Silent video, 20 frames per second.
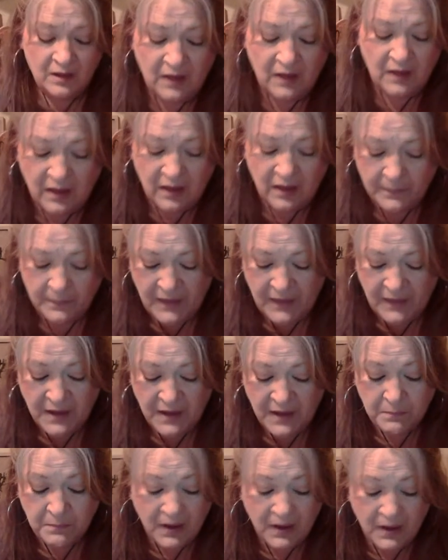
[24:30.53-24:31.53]
Um,
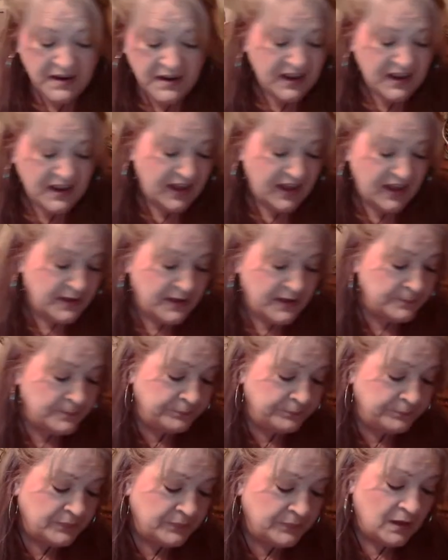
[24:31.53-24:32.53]
on Monday,
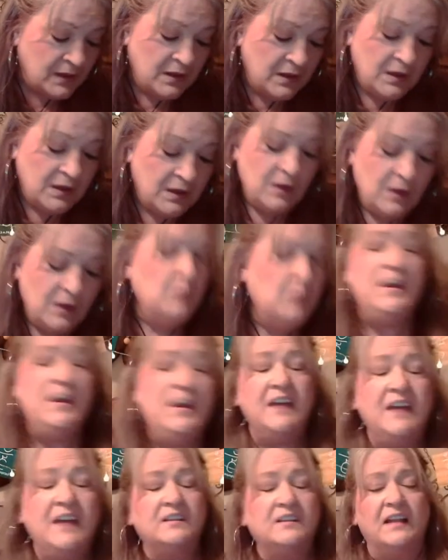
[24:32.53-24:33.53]
we
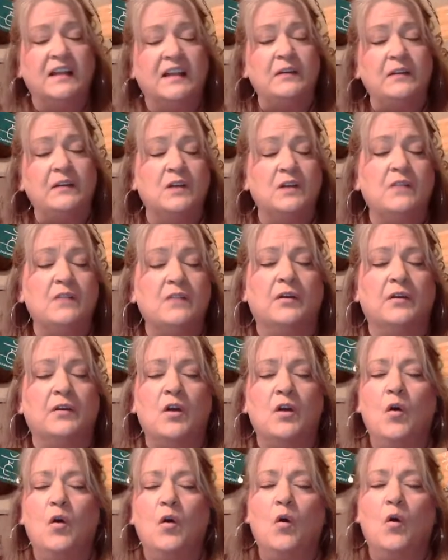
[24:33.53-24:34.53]
had cloud cover
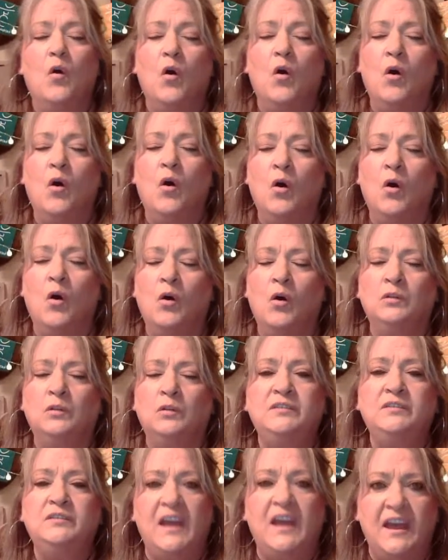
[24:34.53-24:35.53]
all
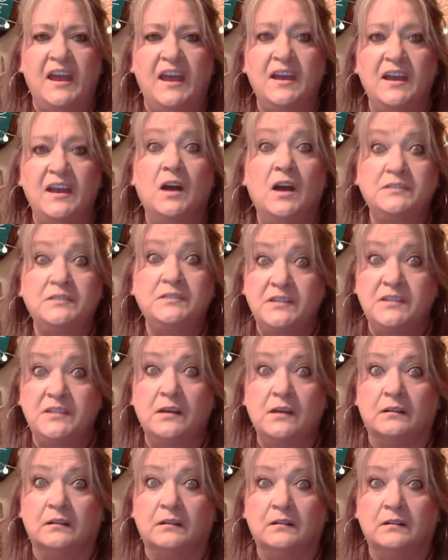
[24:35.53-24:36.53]
day
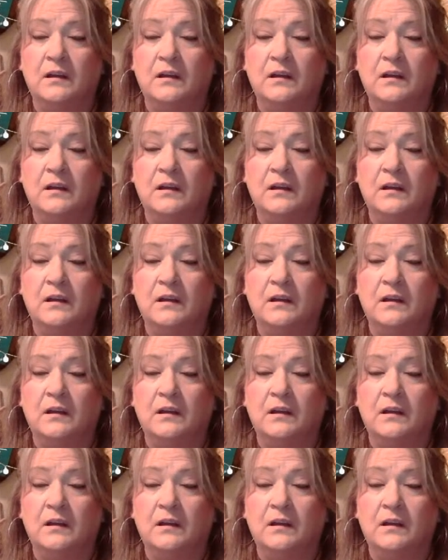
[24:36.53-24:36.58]
until